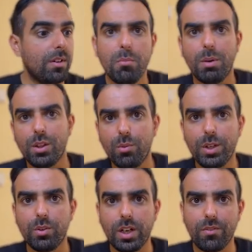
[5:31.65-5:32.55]
By the way,
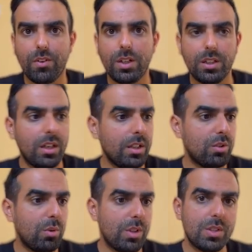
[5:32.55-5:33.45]
you can find a link
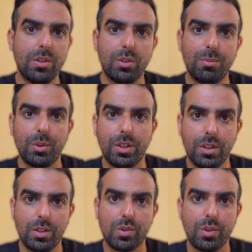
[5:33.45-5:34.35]
to this notebook in
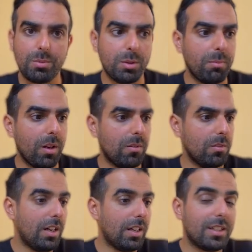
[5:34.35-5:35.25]
the description below.
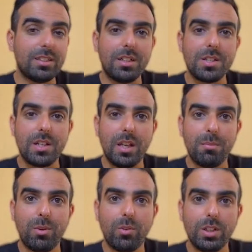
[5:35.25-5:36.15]
I got a disclaimer
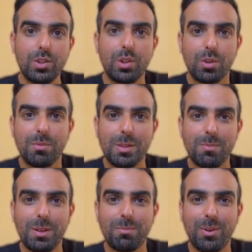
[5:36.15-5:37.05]
in red, so it must
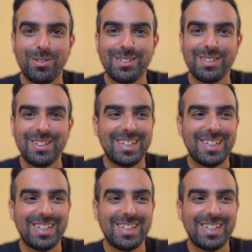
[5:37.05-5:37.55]
be important.